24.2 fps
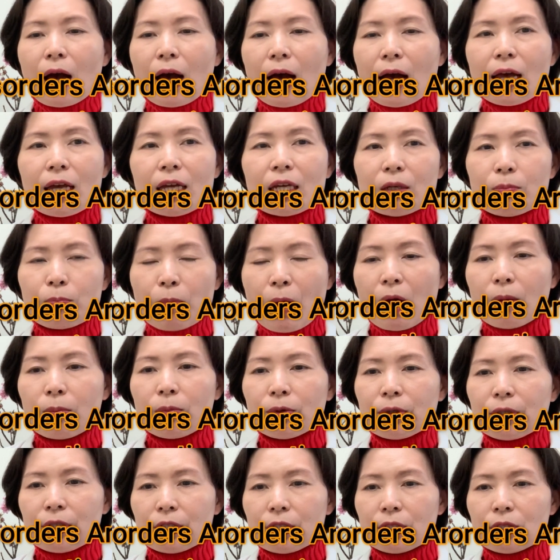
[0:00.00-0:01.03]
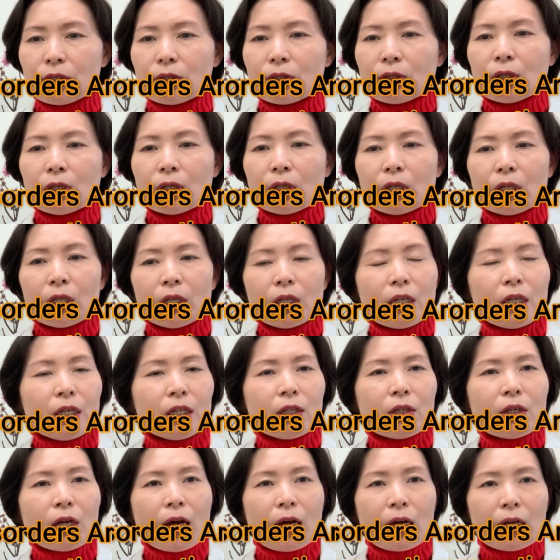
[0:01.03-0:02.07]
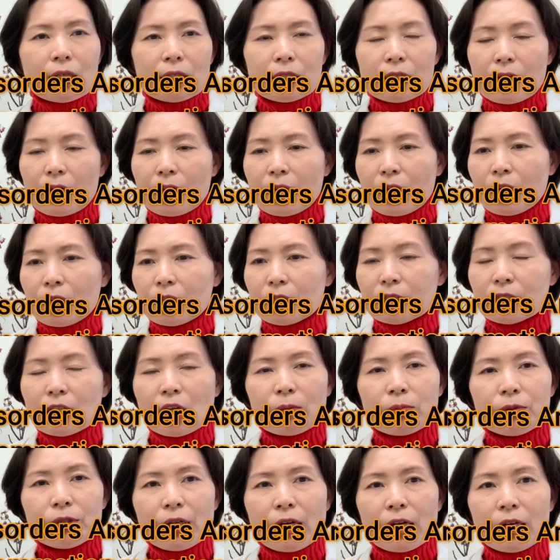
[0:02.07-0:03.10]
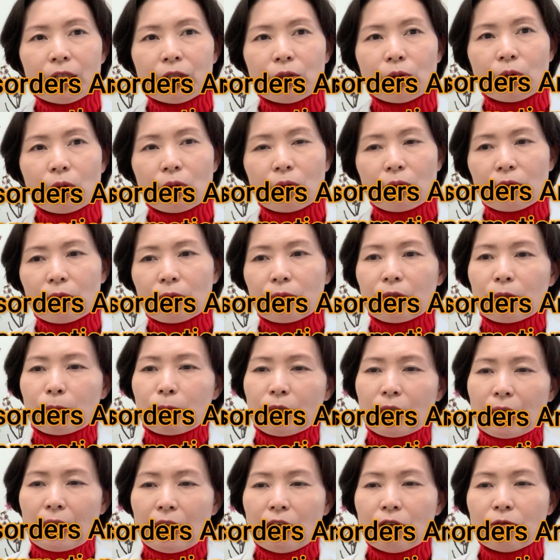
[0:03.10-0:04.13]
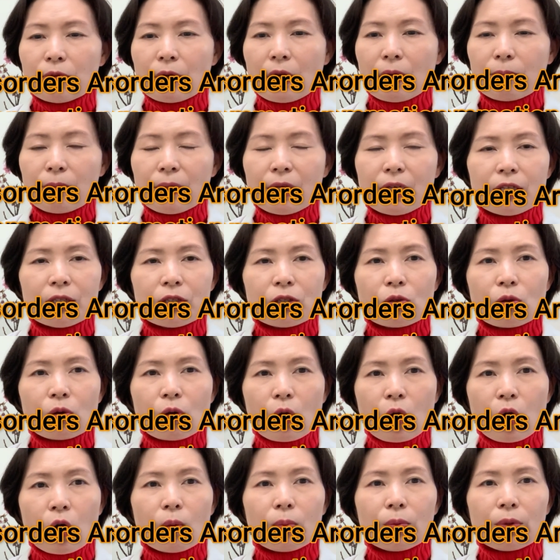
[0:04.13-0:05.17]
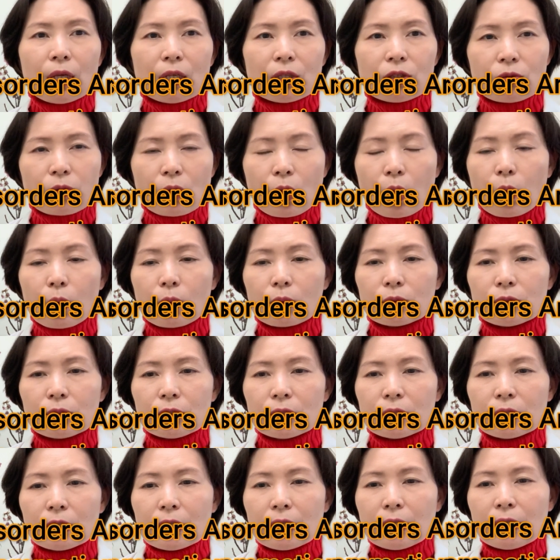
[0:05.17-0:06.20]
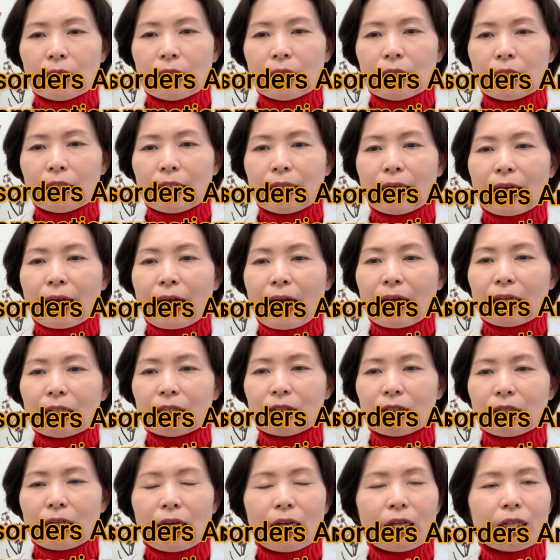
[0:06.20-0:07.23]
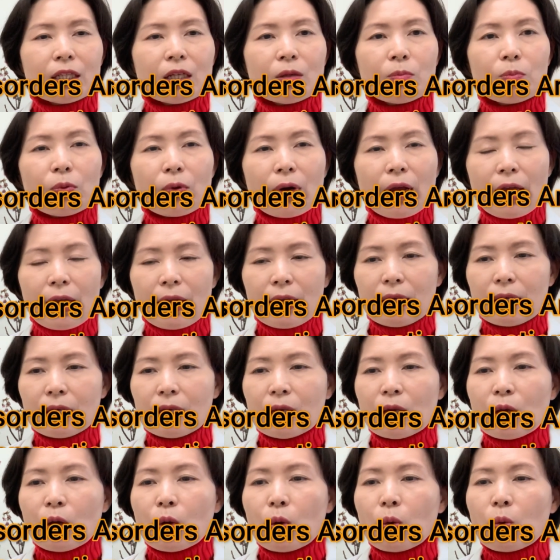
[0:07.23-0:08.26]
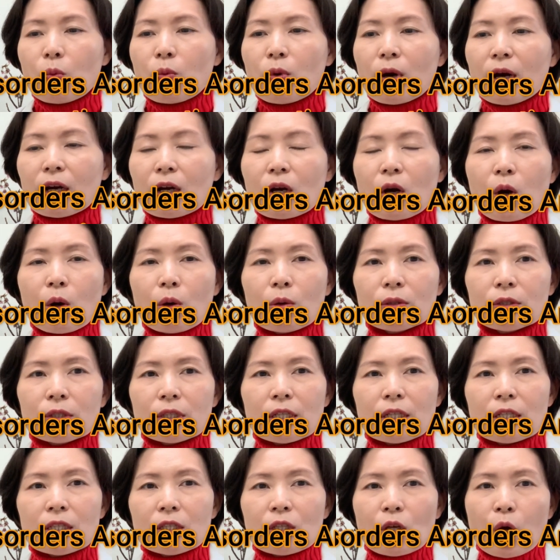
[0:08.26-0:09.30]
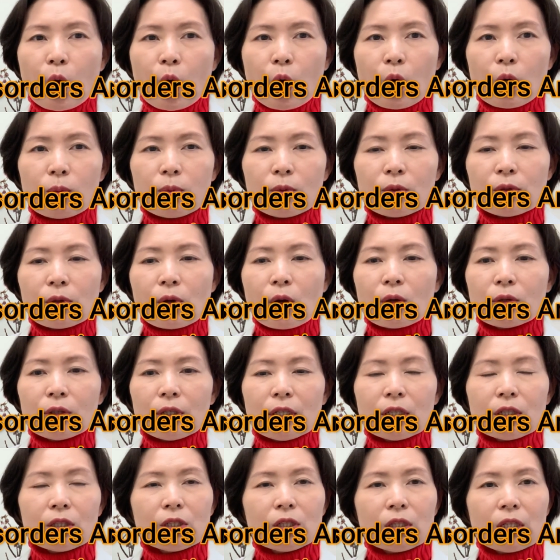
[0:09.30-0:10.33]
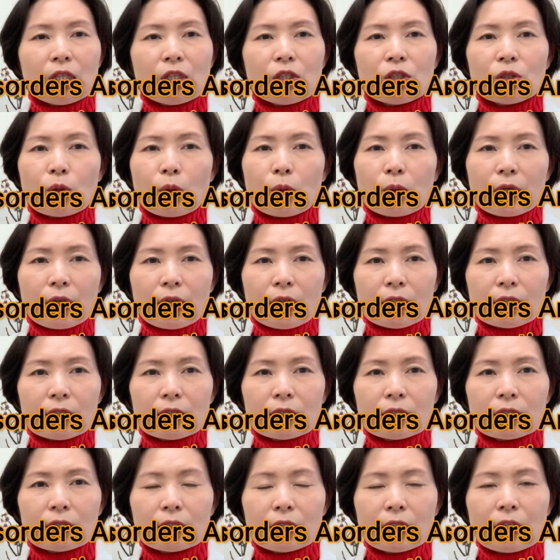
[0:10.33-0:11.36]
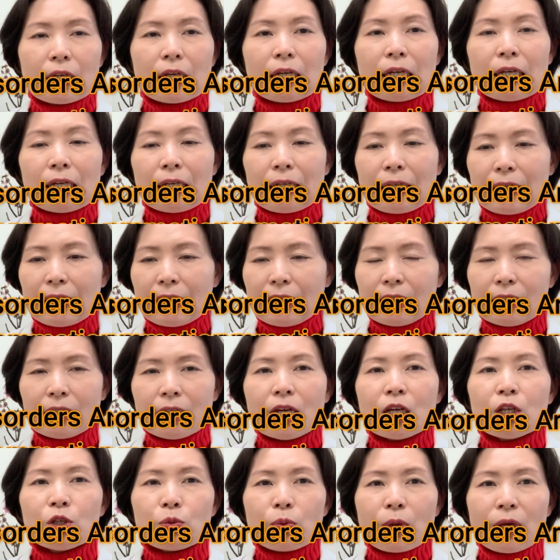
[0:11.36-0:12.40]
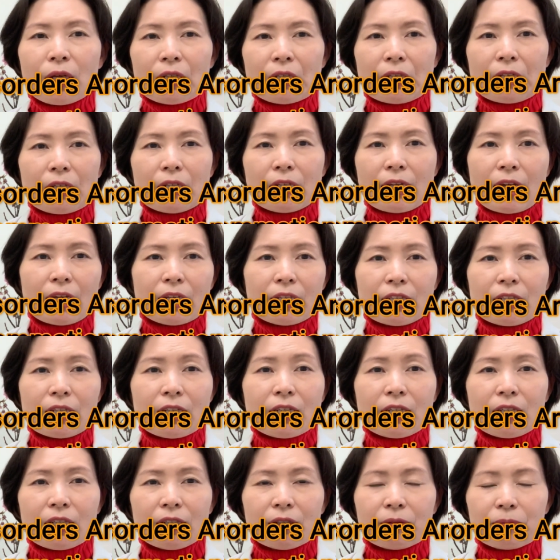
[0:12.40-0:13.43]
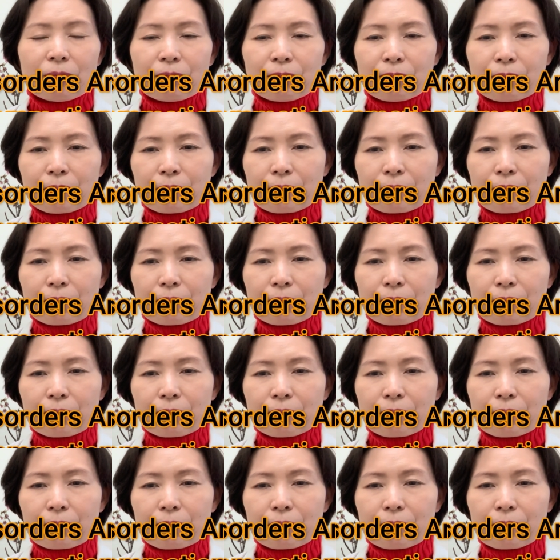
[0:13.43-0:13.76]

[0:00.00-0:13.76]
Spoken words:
I published it as a subtitle of Inflammation of the throat, the gut and the brain were causes of chronic disorders in 2019.